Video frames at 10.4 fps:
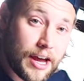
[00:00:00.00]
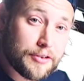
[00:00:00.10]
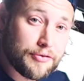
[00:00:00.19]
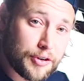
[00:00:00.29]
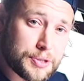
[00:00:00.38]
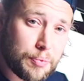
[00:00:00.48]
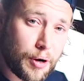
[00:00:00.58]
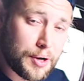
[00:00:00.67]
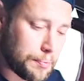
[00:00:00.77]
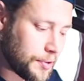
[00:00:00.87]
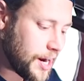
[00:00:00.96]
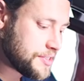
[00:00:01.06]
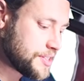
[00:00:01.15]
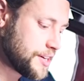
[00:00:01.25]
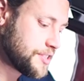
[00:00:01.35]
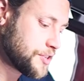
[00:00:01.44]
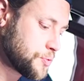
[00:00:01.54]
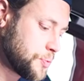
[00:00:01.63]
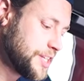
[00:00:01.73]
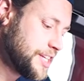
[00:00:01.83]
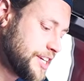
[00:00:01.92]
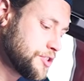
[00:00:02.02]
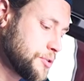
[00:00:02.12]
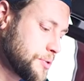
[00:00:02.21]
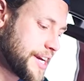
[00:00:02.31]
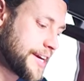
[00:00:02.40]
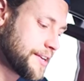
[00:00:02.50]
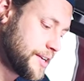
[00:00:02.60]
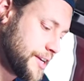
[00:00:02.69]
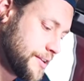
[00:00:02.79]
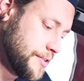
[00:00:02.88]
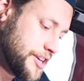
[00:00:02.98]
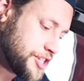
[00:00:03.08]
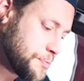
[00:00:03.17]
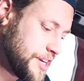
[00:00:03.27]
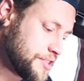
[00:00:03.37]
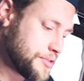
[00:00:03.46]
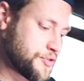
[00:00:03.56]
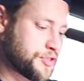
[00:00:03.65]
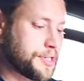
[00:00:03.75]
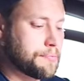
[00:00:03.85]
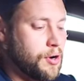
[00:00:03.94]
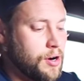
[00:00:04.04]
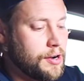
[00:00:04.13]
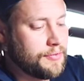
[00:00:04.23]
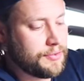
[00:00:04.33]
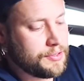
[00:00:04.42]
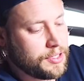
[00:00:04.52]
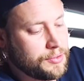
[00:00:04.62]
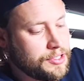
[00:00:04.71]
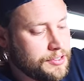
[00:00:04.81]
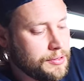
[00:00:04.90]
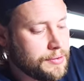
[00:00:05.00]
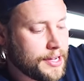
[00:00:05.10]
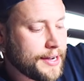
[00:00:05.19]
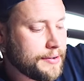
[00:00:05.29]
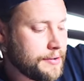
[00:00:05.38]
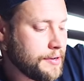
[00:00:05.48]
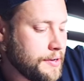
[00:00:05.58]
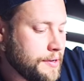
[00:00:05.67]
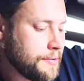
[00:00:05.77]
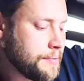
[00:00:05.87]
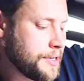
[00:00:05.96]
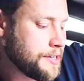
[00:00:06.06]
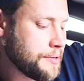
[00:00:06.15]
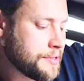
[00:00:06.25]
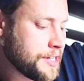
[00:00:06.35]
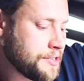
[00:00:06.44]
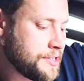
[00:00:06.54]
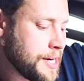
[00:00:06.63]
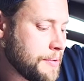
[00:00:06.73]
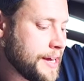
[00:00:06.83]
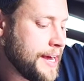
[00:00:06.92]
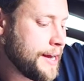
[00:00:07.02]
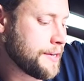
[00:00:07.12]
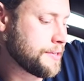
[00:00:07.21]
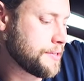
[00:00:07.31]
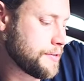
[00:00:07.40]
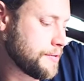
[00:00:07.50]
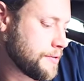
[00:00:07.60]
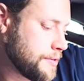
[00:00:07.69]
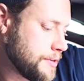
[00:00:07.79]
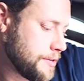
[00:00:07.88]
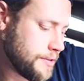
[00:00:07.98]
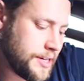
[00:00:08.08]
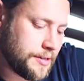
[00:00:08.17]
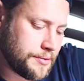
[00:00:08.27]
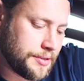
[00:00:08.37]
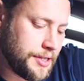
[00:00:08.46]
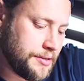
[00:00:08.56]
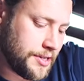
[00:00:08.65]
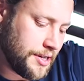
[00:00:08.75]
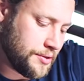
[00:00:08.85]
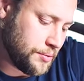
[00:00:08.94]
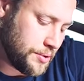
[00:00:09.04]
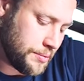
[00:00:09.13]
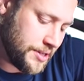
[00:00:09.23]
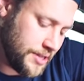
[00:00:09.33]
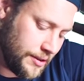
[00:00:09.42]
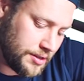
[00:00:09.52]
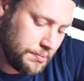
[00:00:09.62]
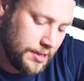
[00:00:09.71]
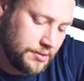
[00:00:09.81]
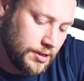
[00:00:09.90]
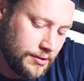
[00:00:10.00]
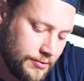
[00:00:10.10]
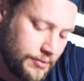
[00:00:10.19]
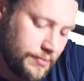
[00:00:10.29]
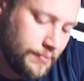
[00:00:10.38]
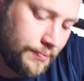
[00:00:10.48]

Now the first part of the process is we need to get this piece of trim off. So to do that, what I do is I just take my hands. I don't really use any tools when I take this piece off.